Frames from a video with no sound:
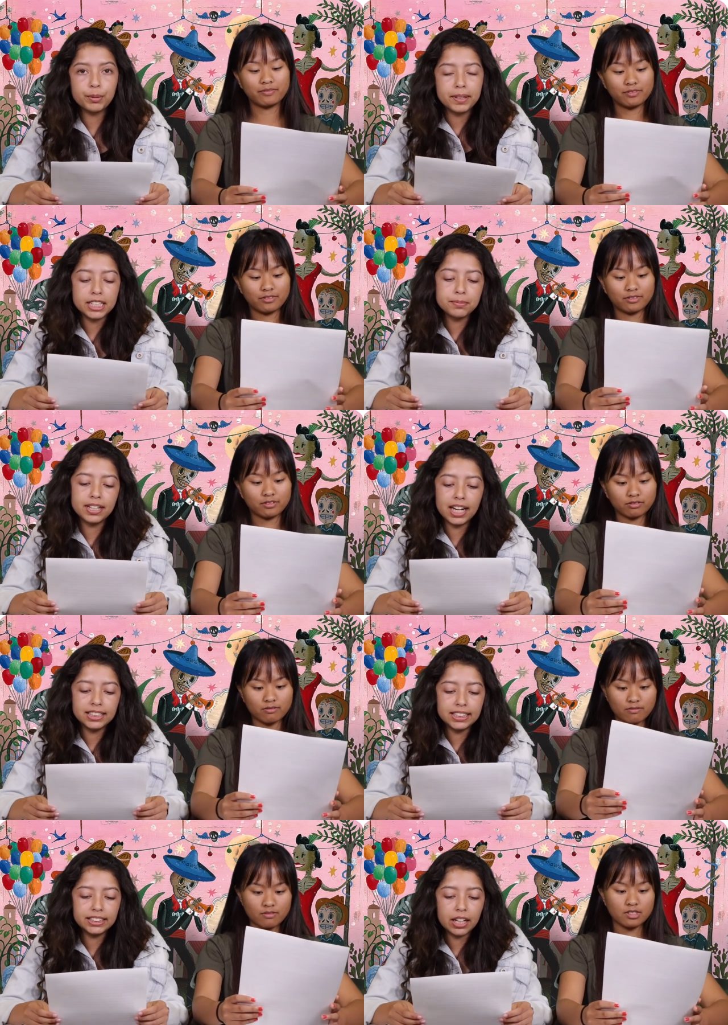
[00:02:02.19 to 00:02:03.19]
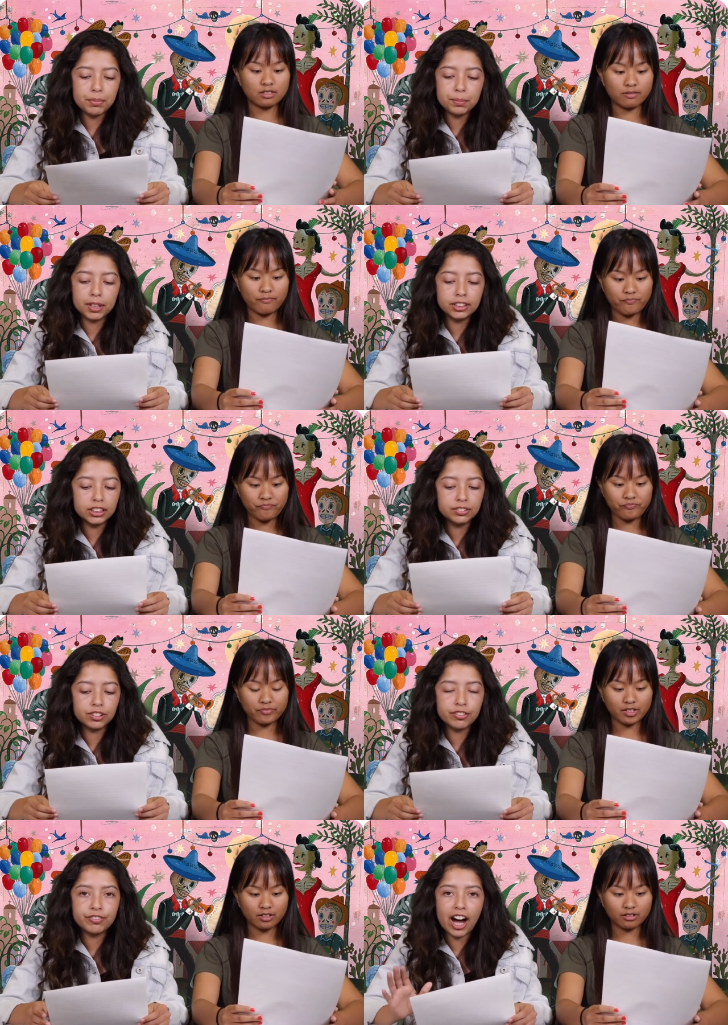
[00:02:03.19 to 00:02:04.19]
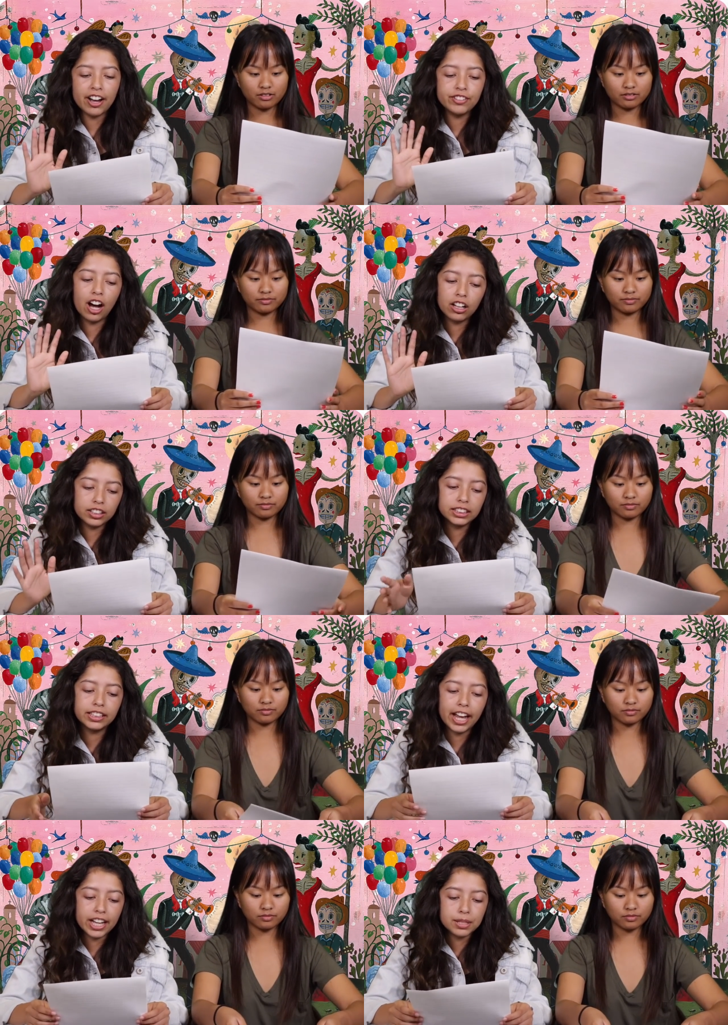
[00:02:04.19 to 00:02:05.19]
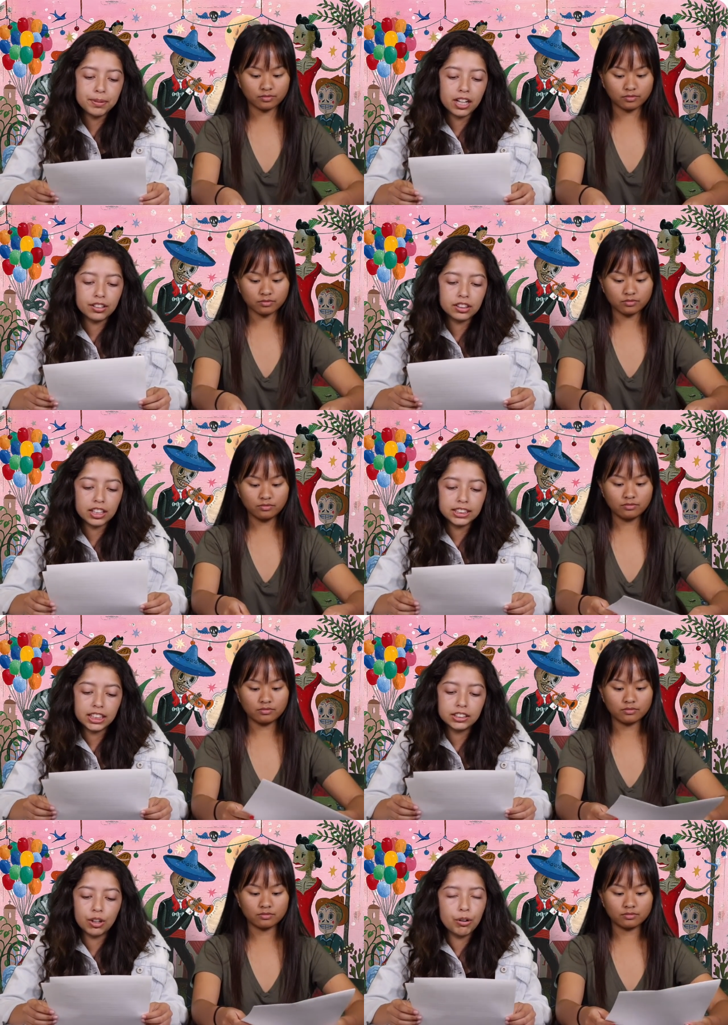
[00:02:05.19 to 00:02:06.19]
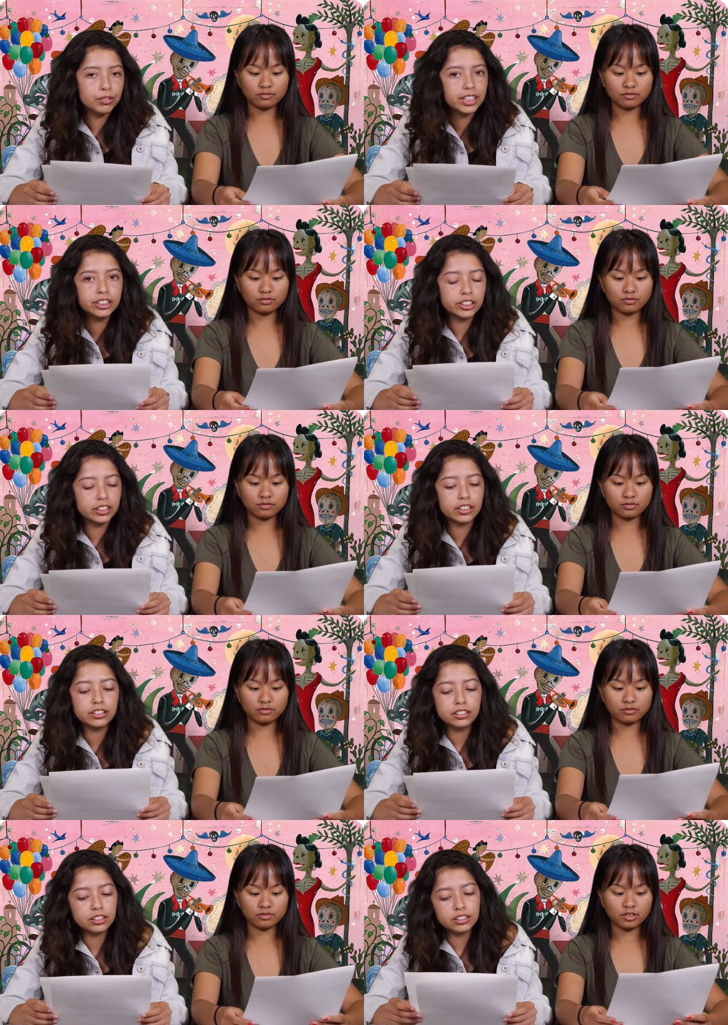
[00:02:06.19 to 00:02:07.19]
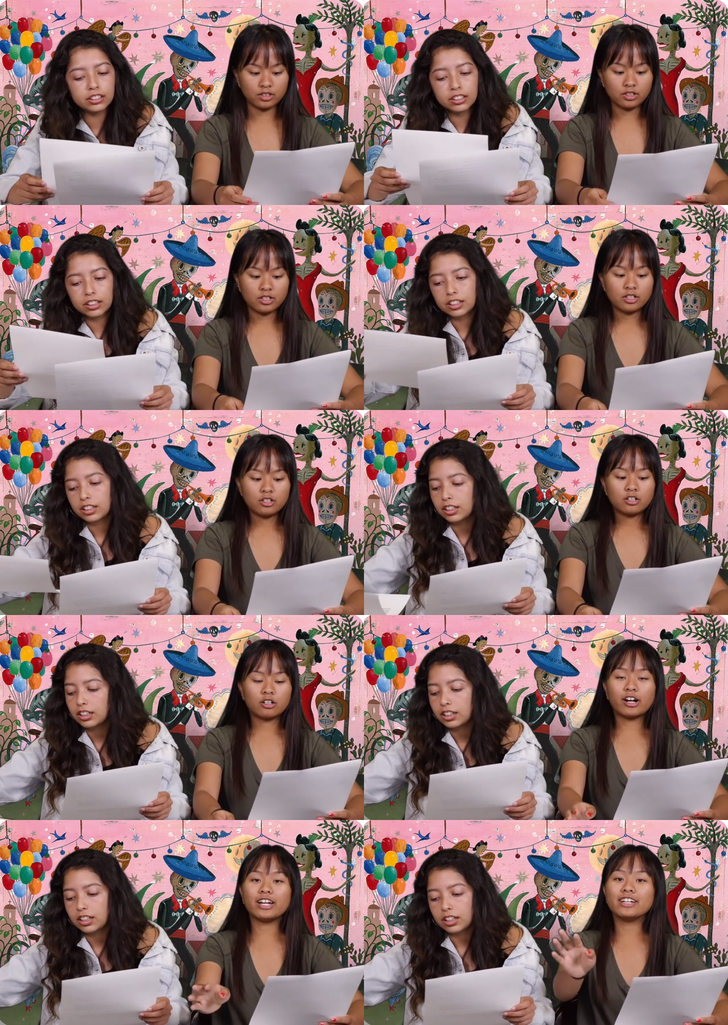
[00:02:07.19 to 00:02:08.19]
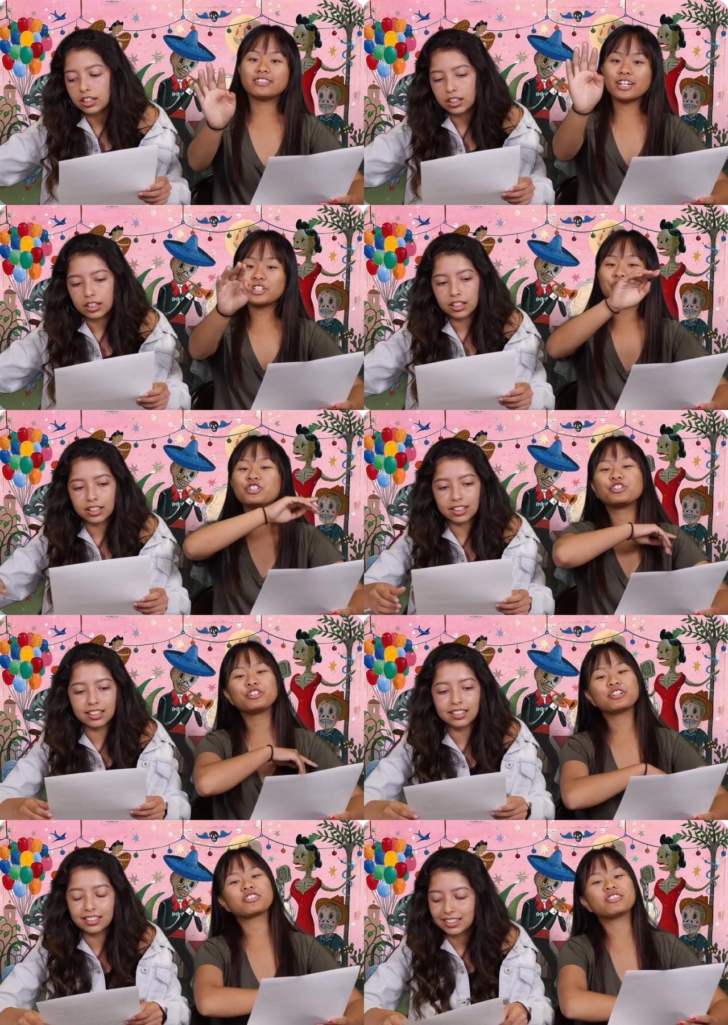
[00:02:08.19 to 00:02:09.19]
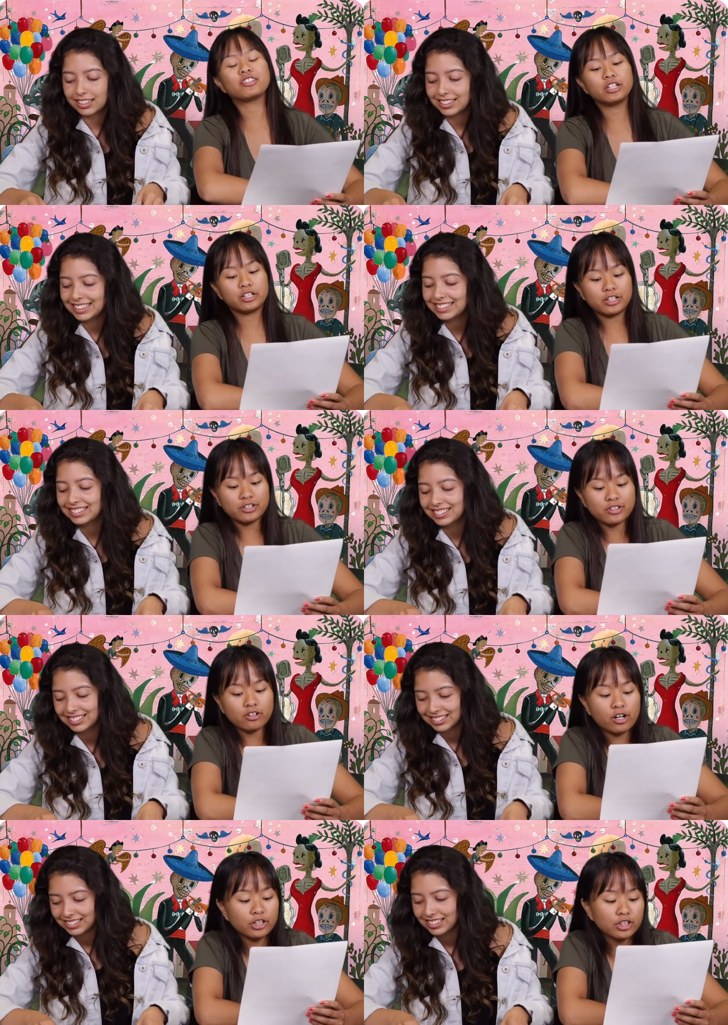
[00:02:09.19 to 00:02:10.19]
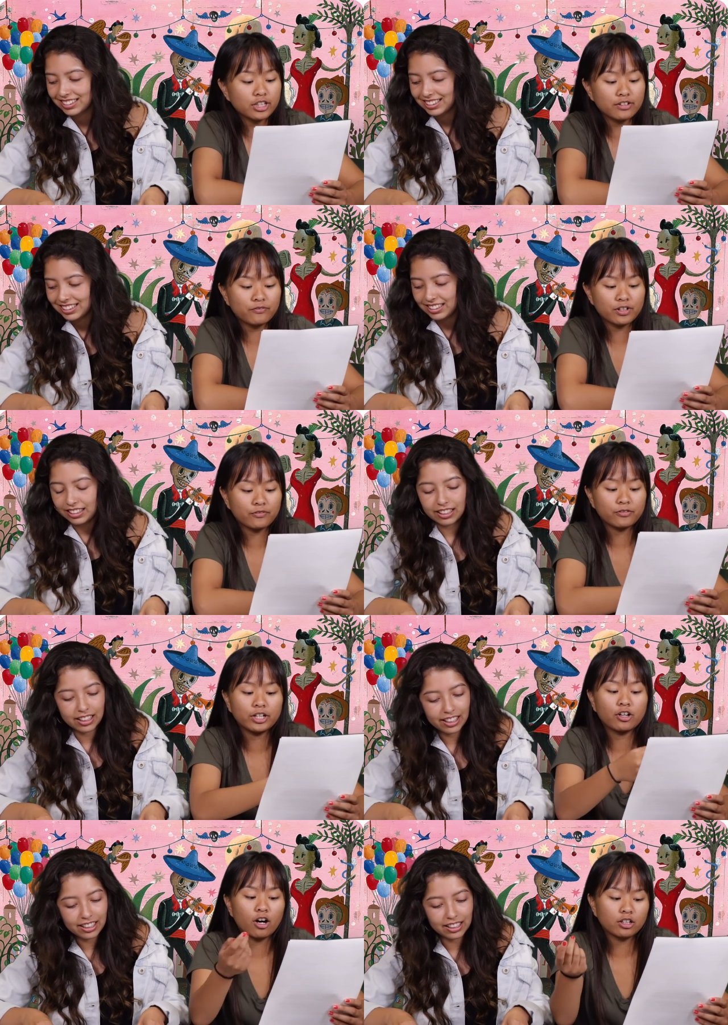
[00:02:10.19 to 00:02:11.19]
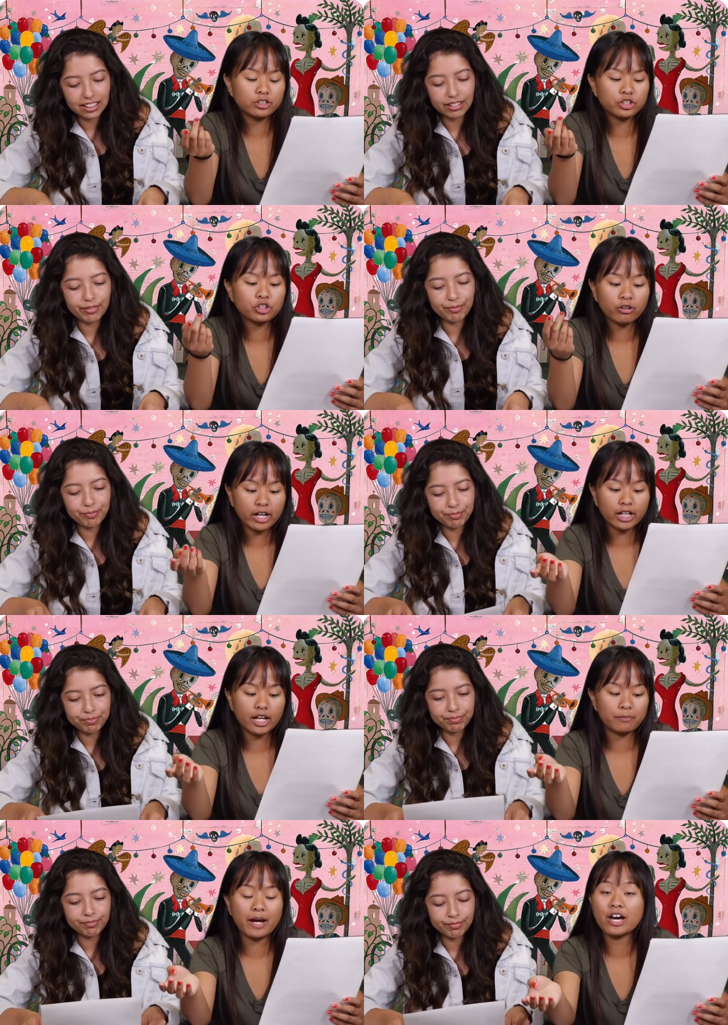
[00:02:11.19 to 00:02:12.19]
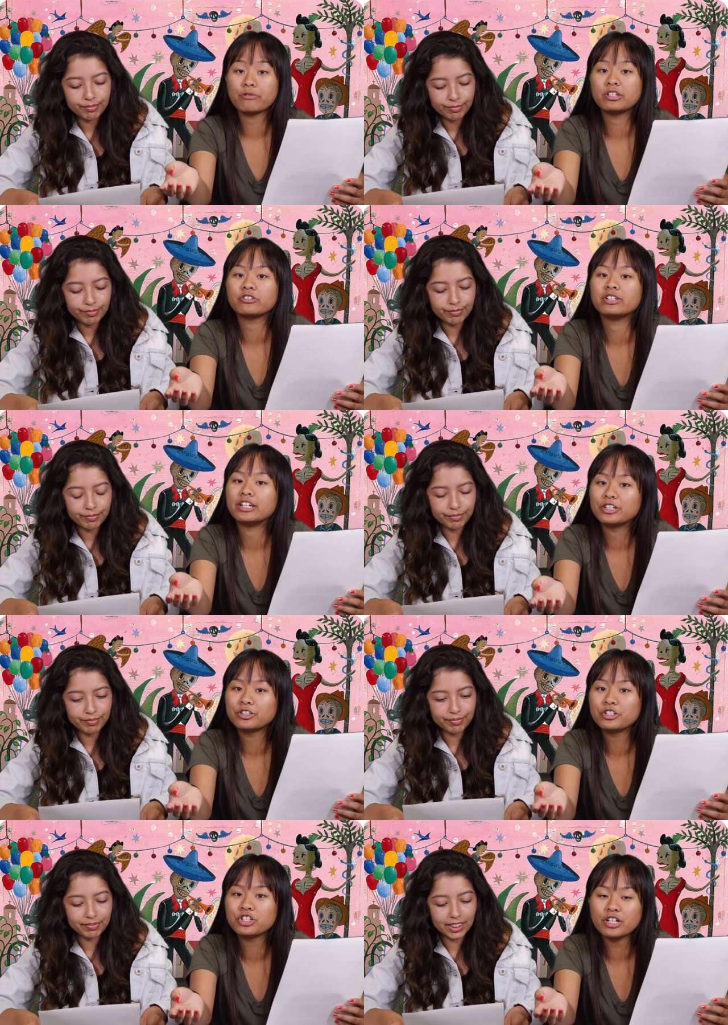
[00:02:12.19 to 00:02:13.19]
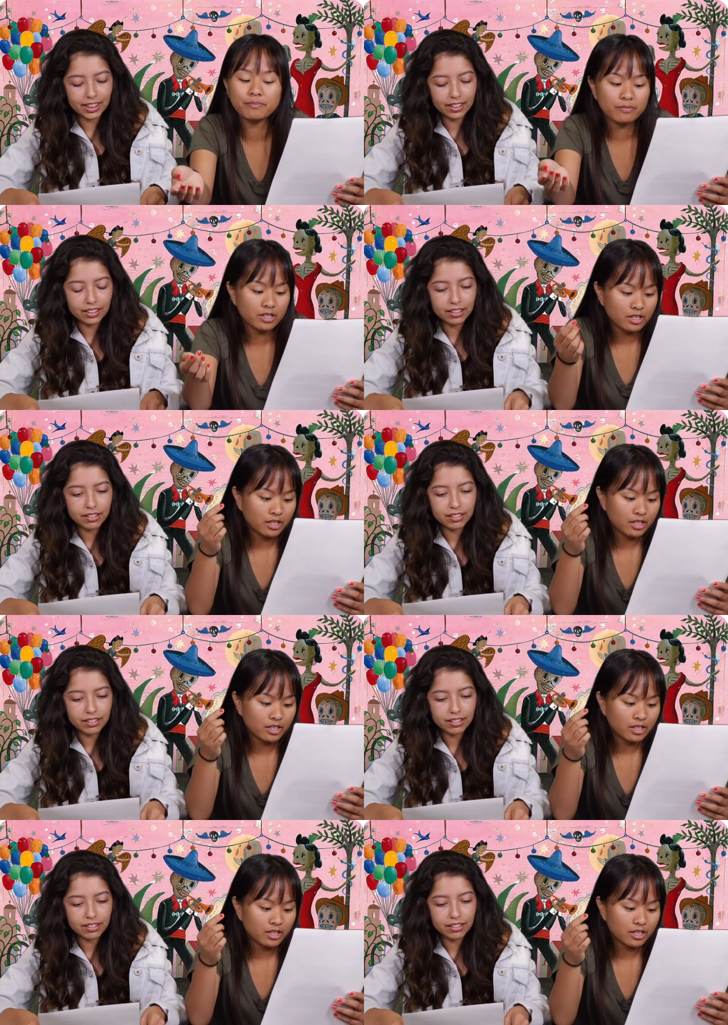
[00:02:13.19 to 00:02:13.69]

Speaker 1: Replacement IDs can be purchased for $5 in ASB on Thursdays only during lunch.
Speaker 2: Alright, attention juniors and seniors. Are you looking for a free college credit and pathway to an internship?